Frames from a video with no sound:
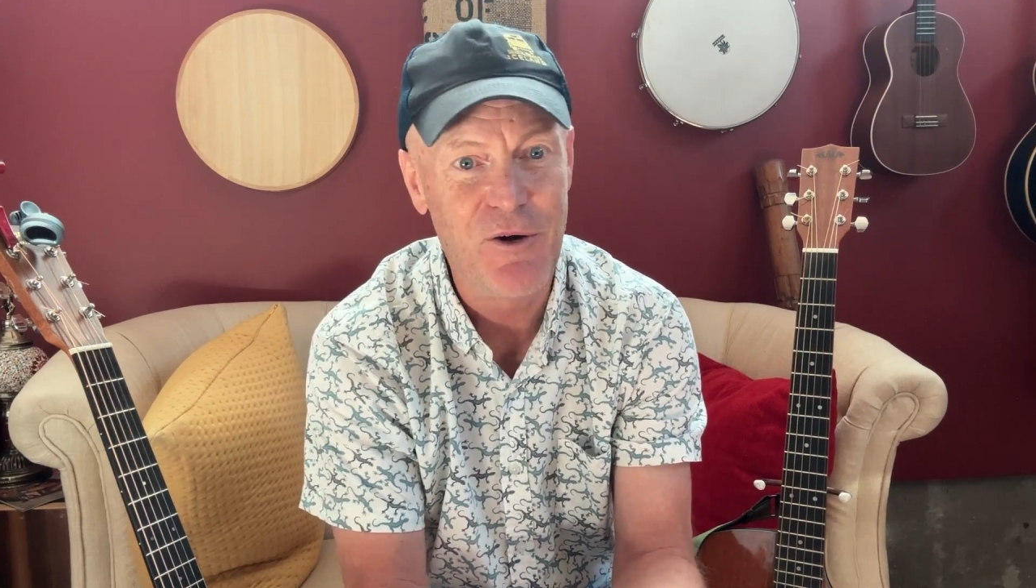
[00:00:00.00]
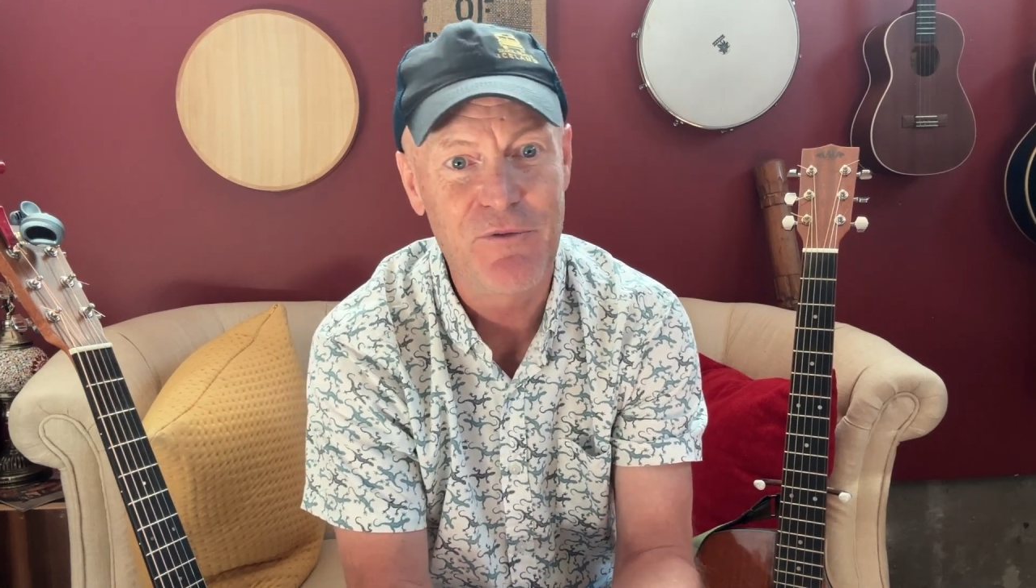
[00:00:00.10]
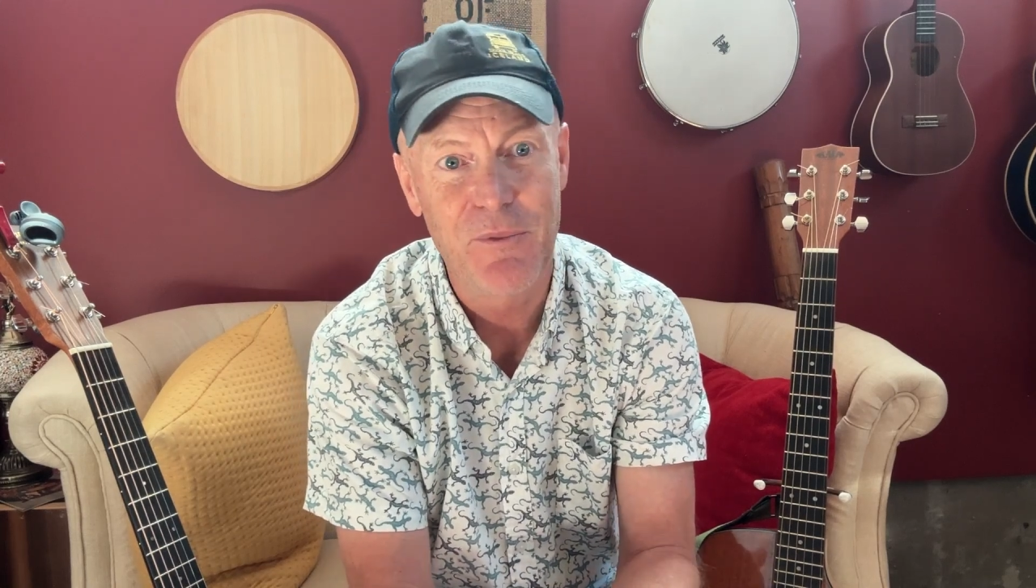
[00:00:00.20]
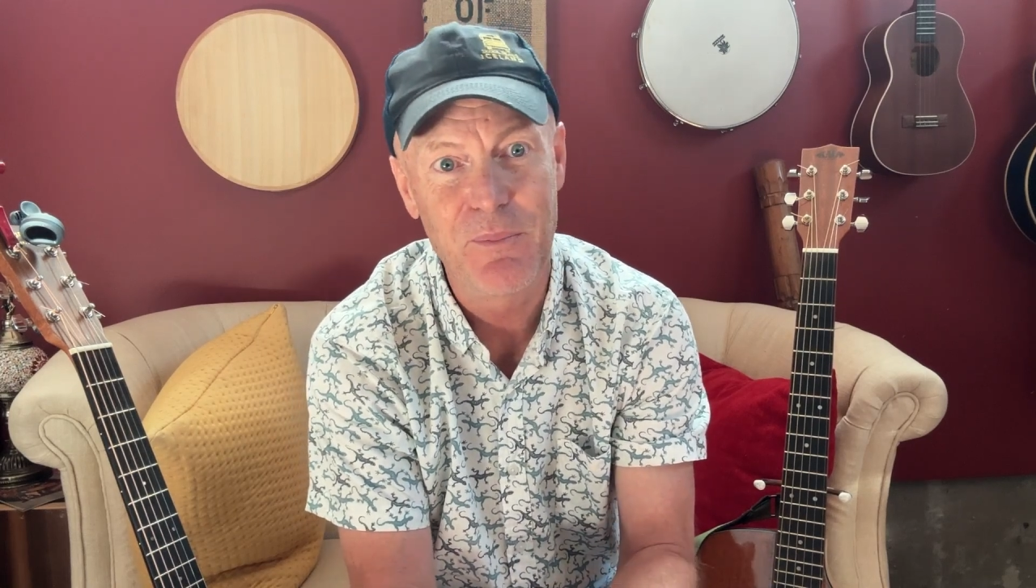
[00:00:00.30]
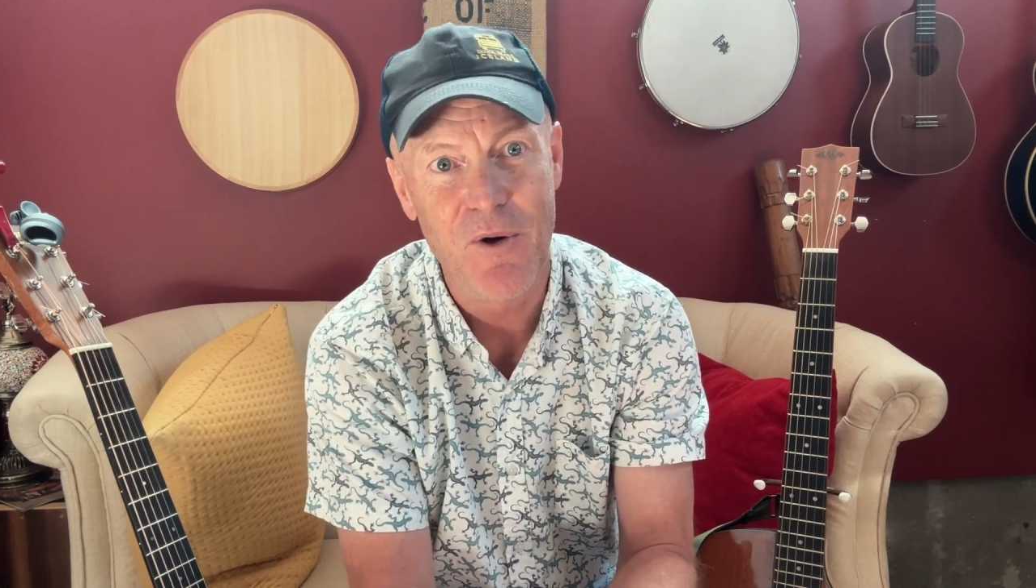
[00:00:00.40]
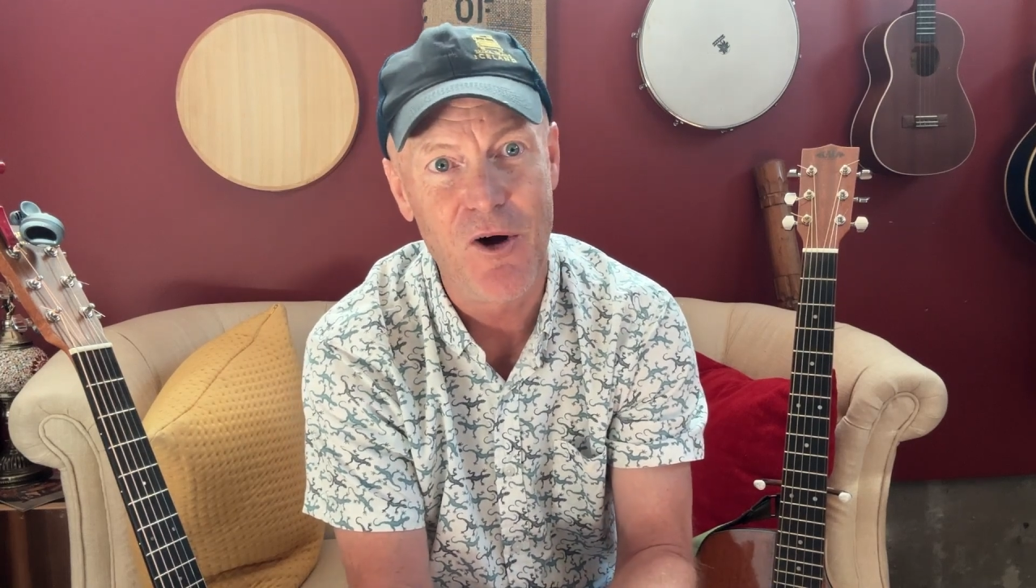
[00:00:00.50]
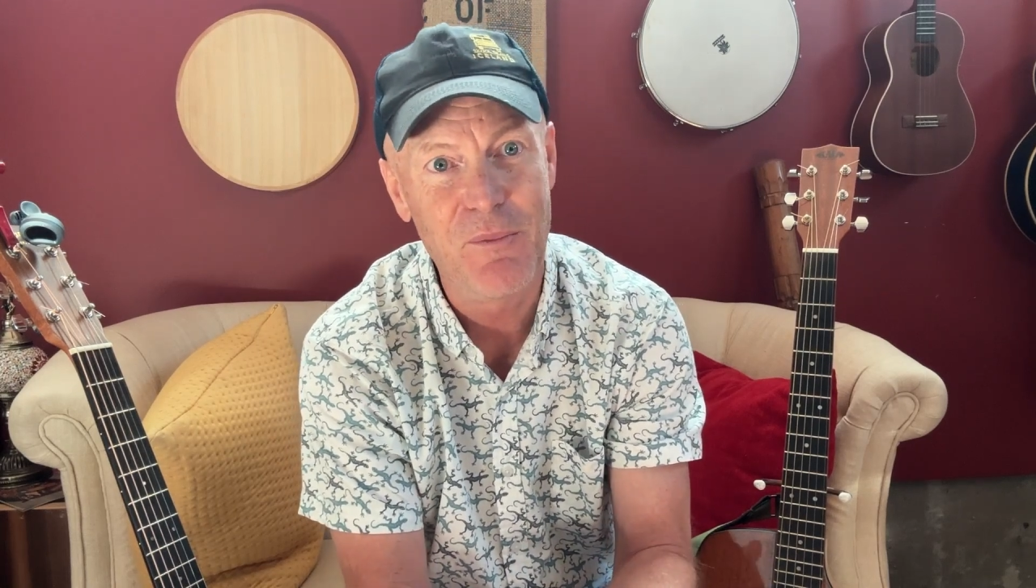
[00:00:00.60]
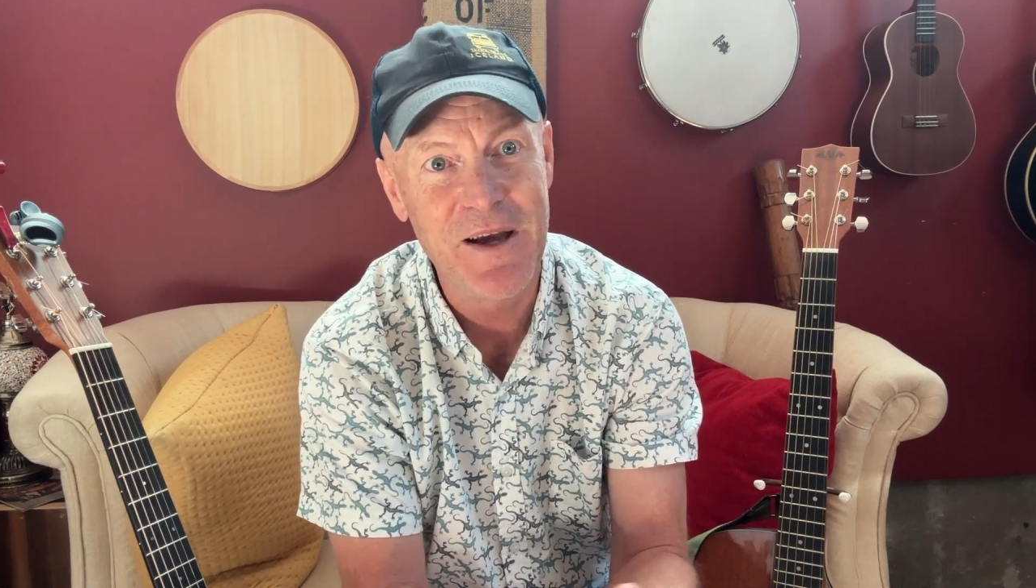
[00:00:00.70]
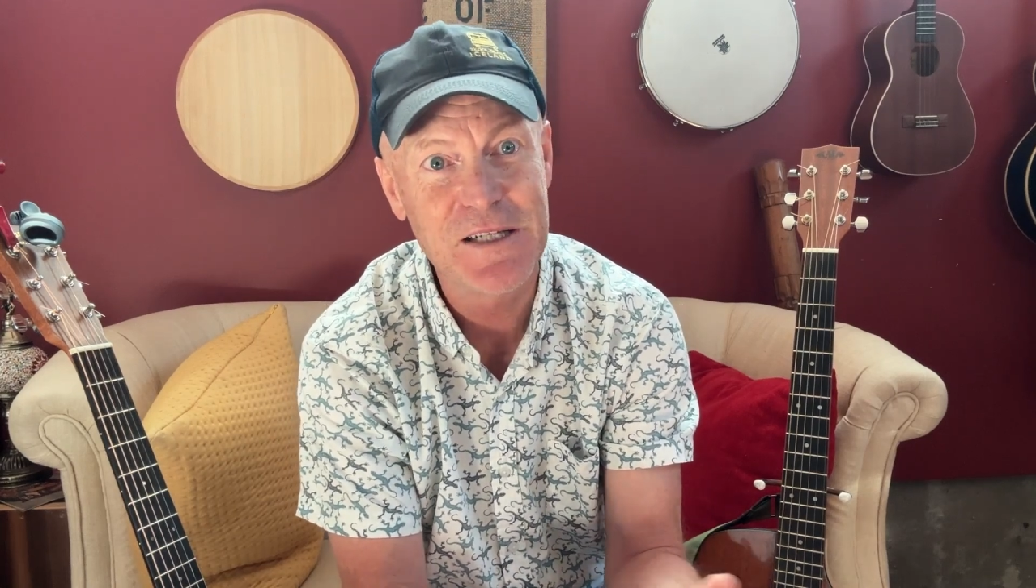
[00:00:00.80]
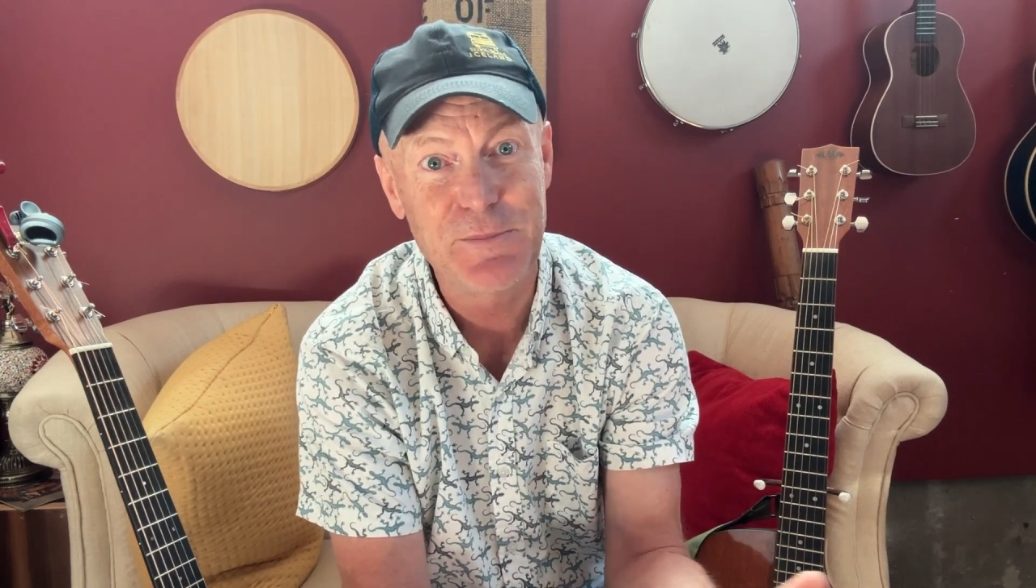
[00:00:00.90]
from all
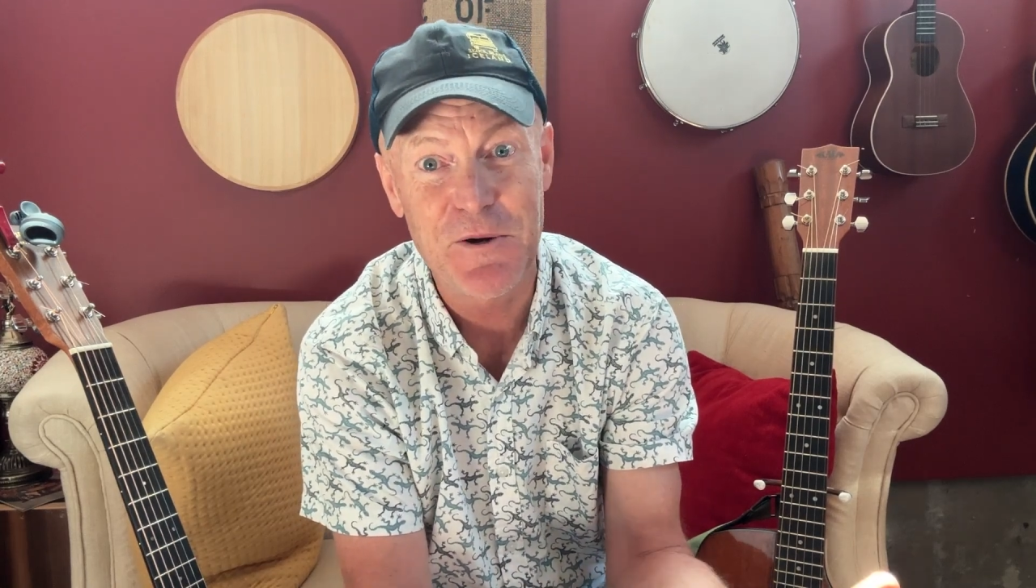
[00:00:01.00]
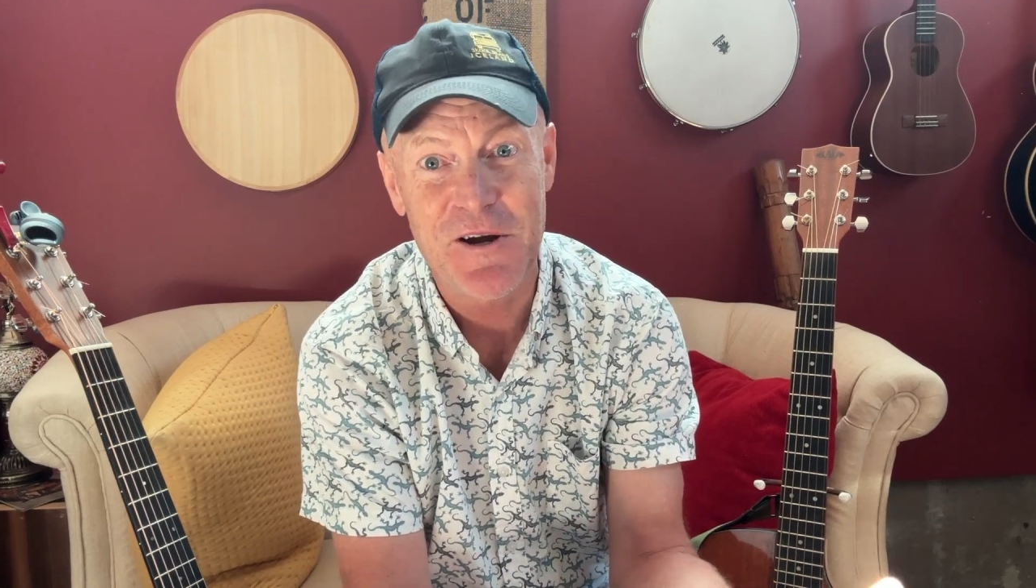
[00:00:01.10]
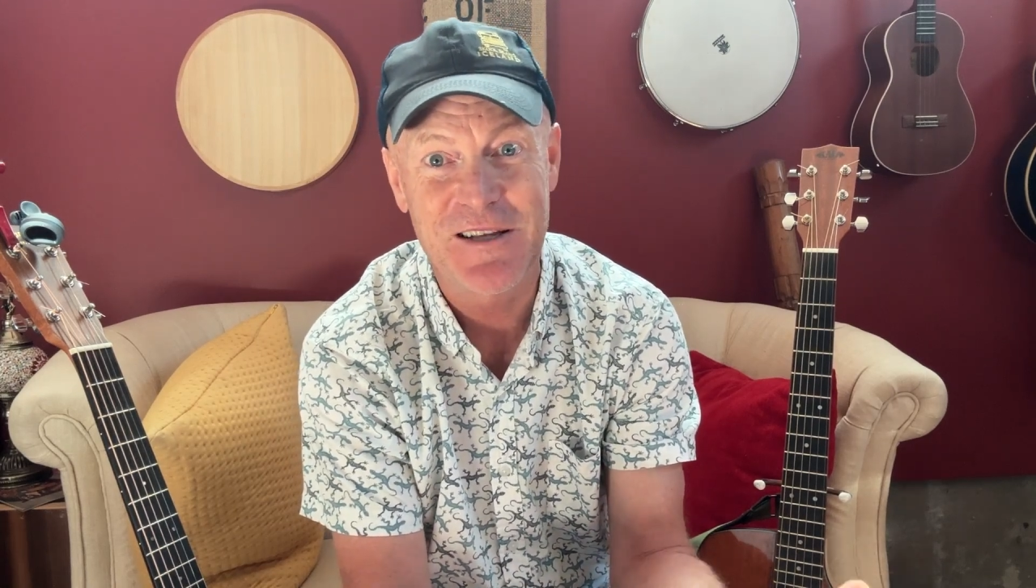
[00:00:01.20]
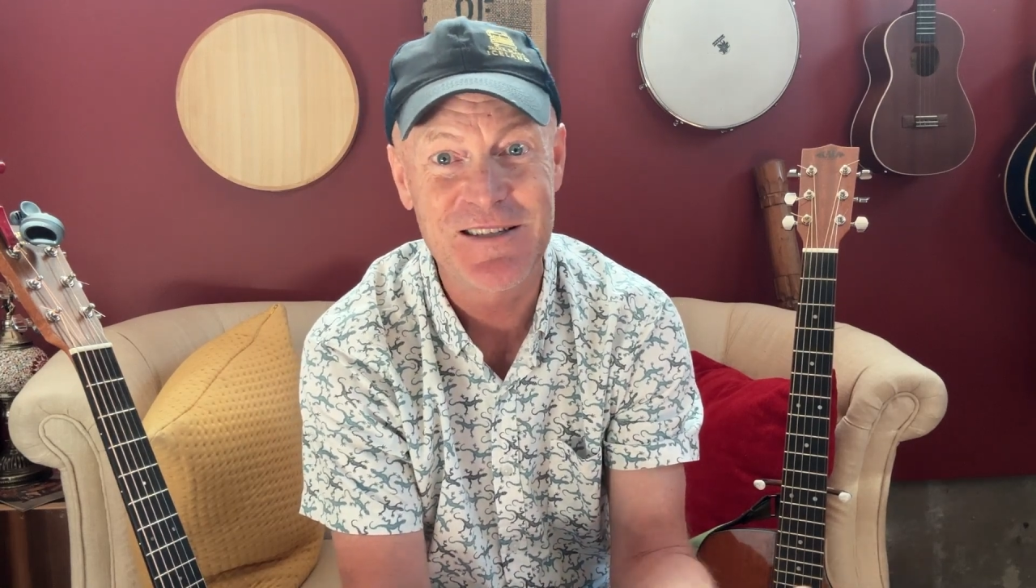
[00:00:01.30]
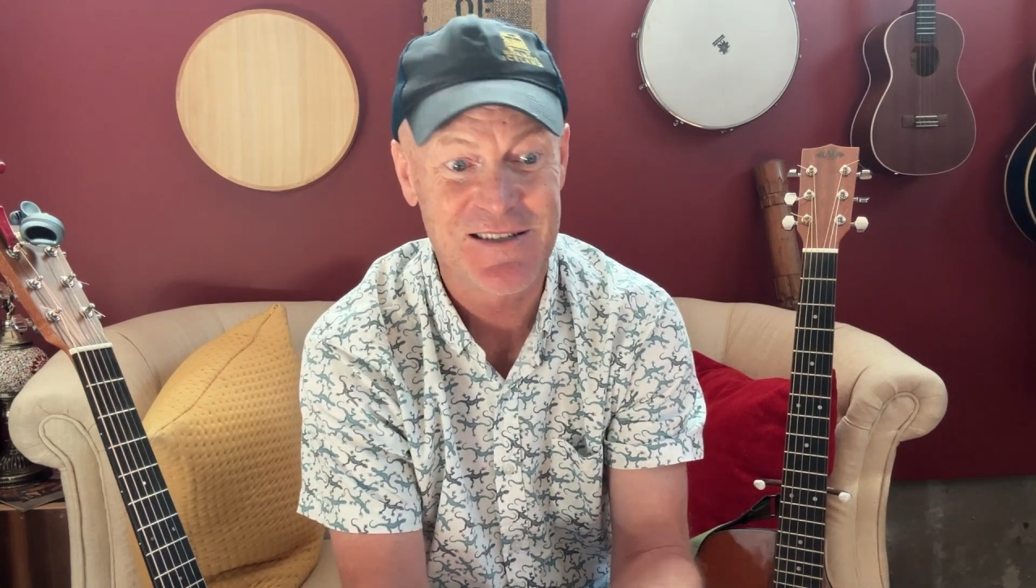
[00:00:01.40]
my experience,